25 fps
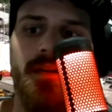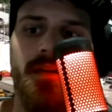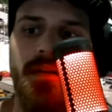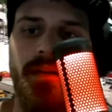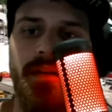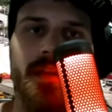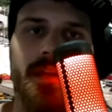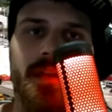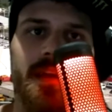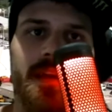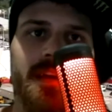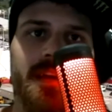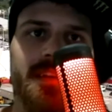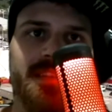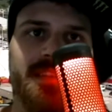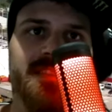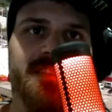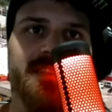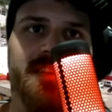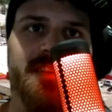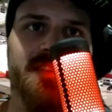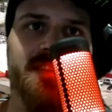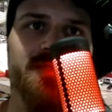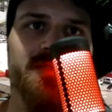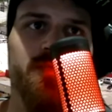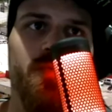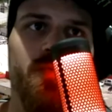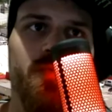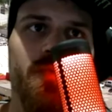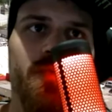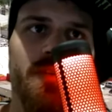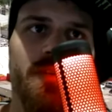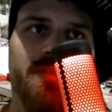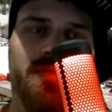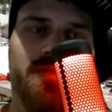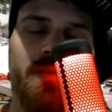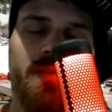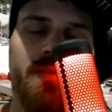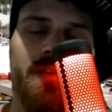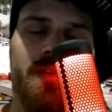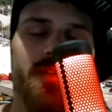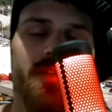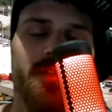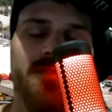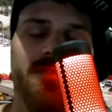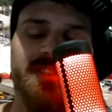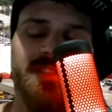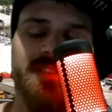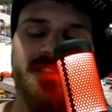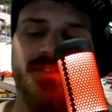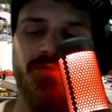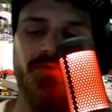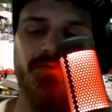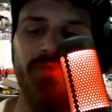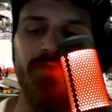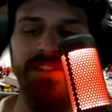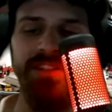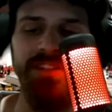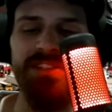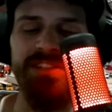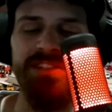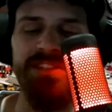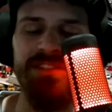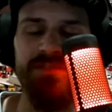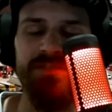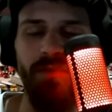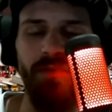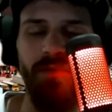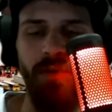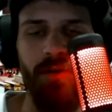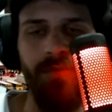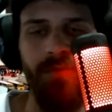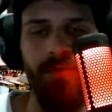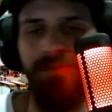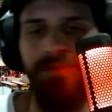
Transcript: it's it's one of those situations where